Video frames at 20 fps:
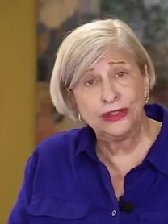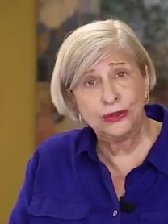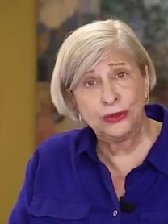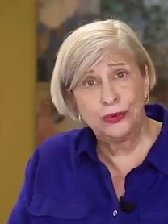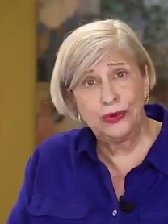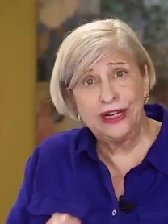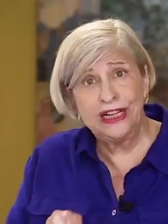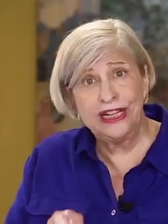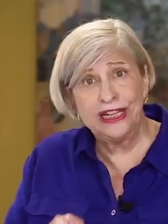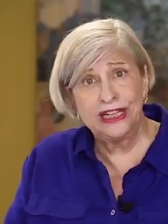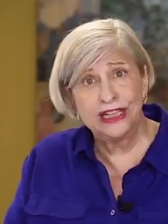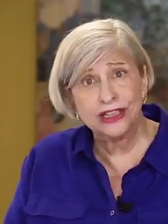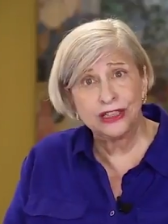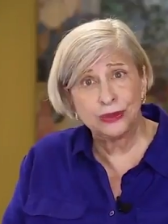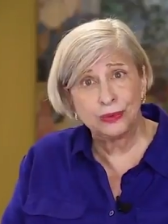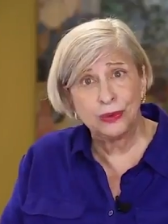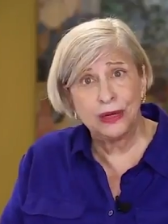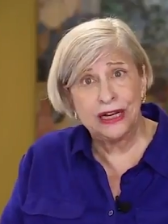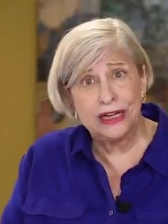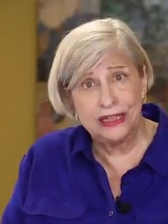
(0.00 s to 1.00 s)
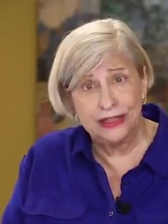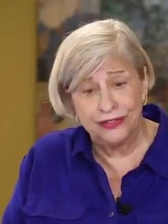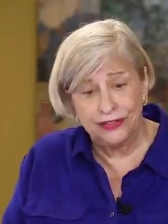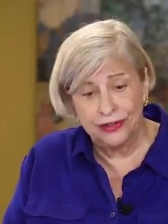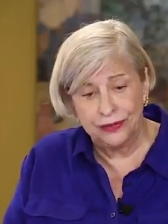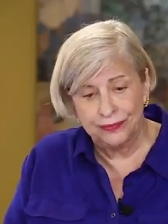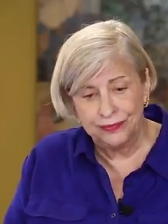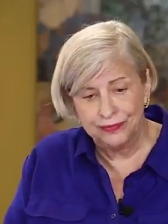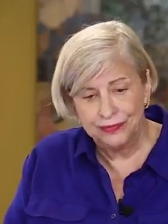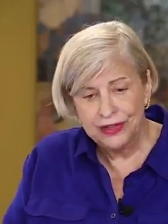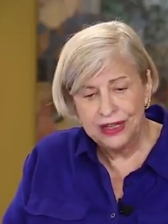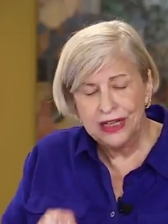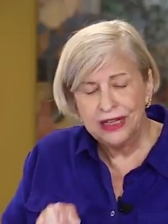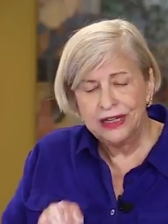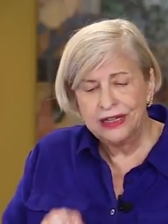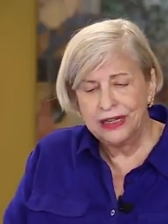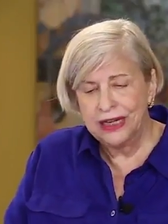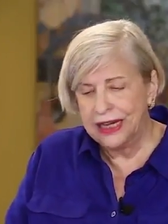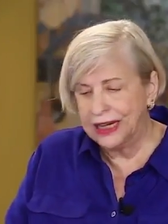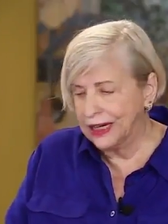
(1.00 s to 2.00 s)
ingredients right in them.
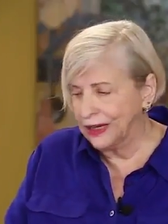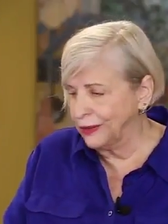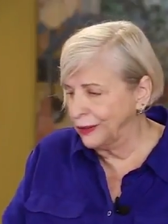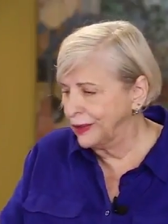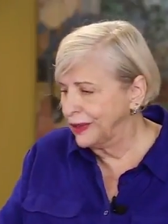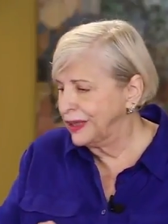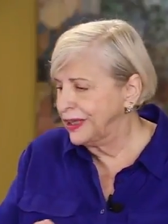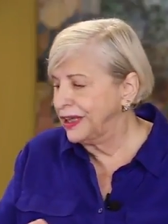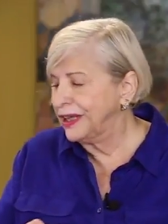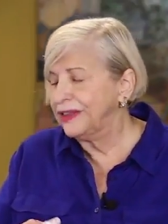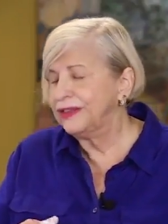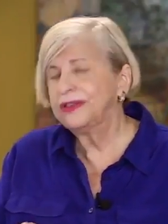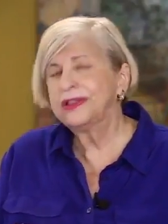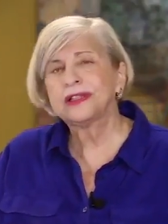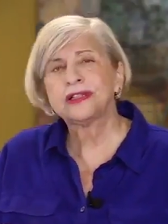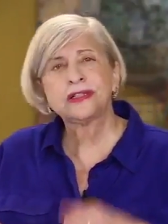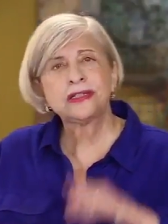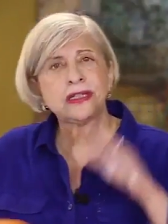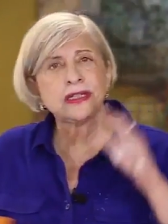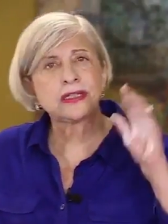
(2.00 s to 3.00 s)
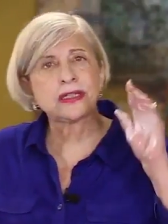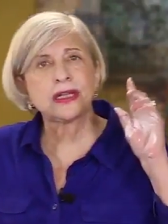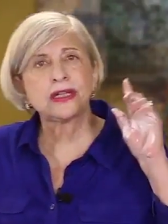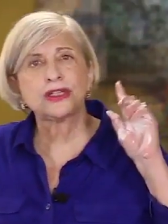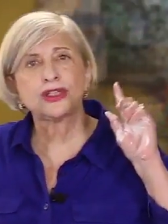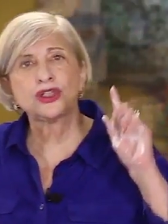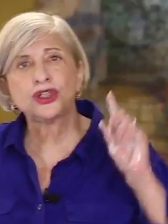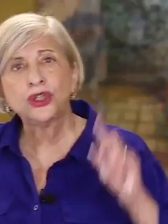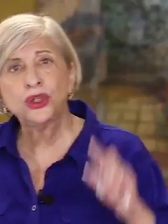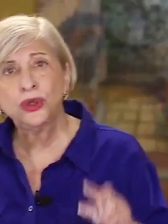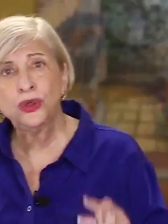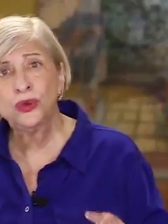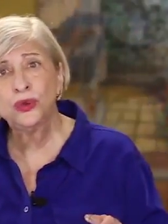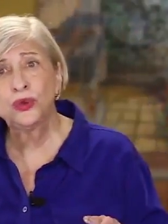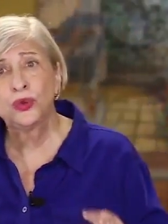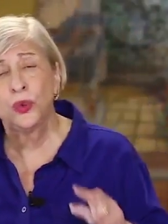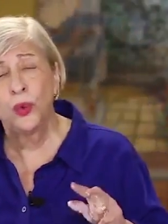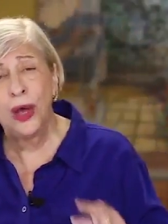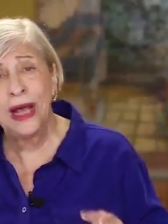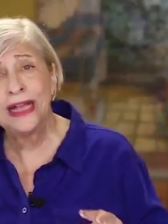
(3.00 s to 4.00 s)
Now, this is
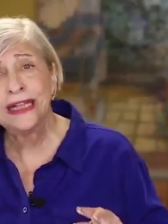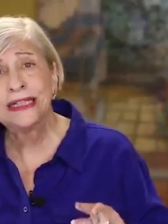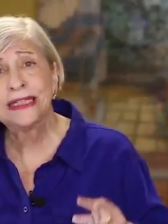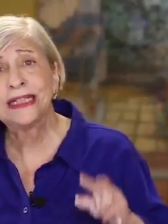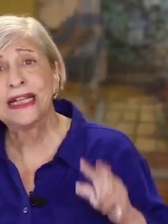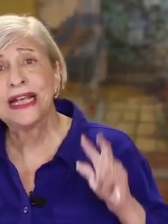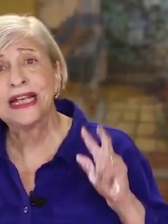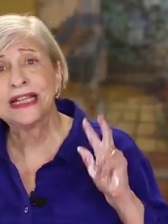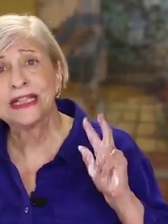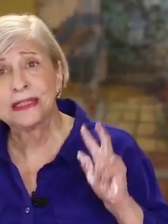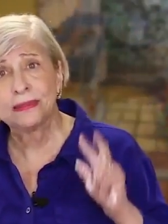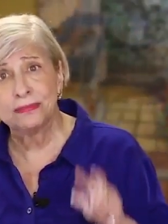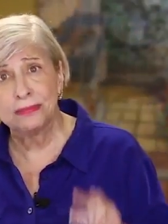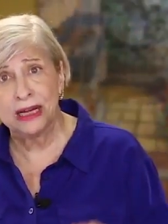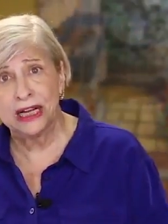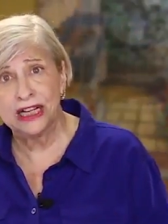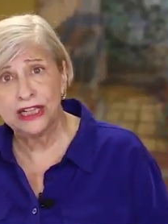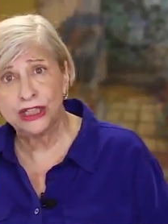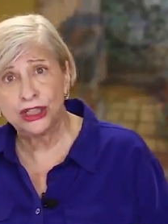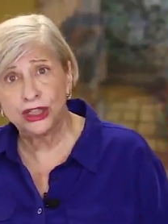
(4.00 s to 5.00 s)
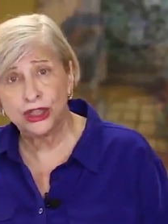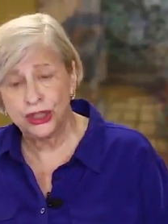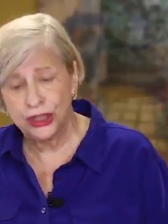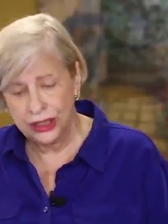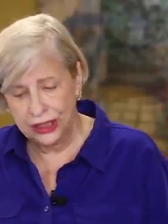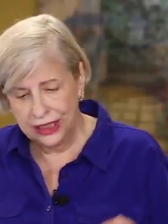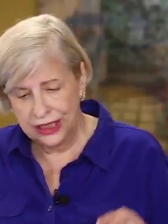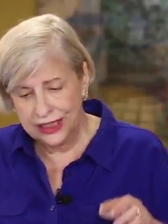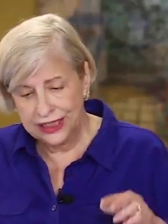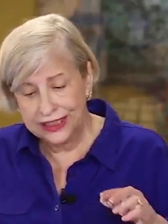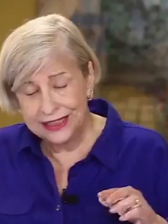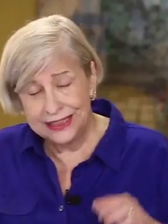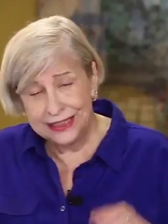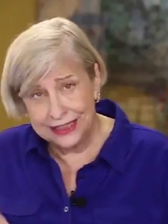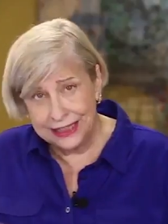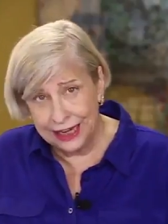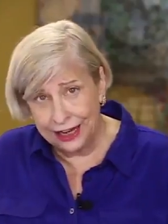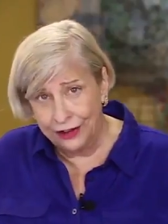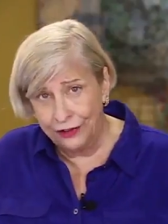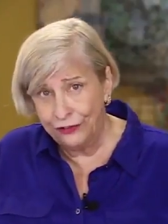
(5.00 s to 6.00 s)
twice as much
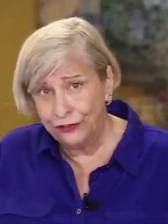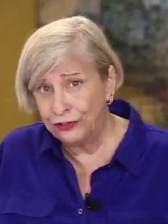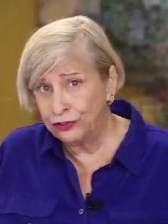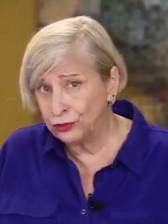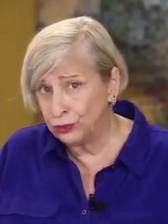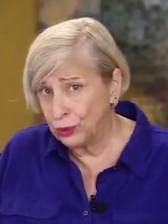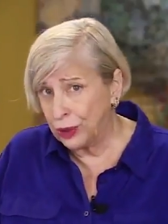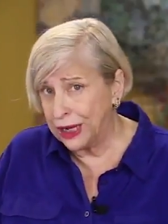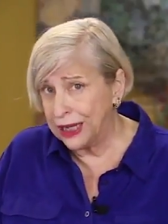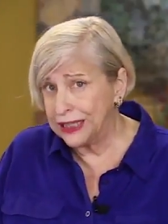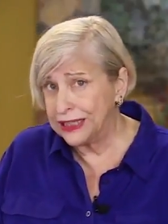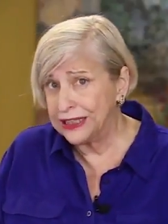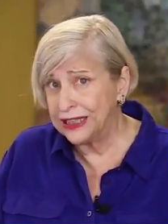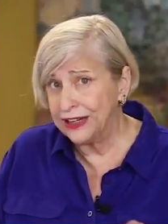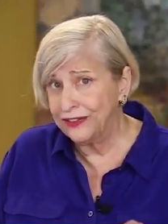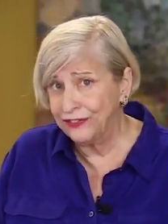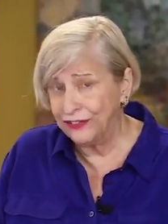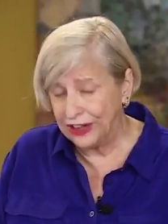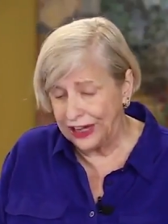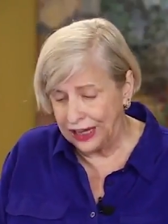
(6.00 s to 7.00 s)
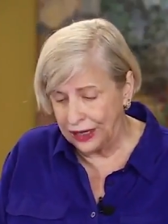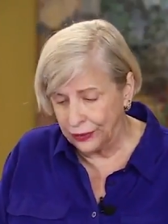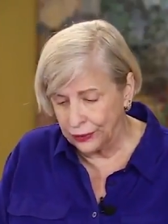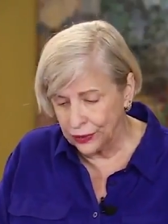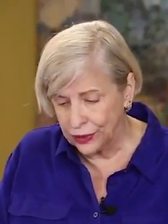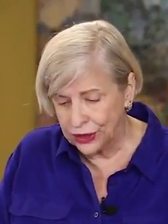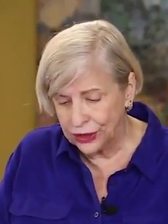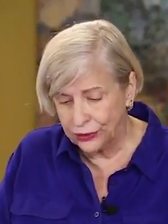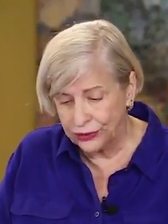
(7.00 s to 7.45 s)
self-rising flour,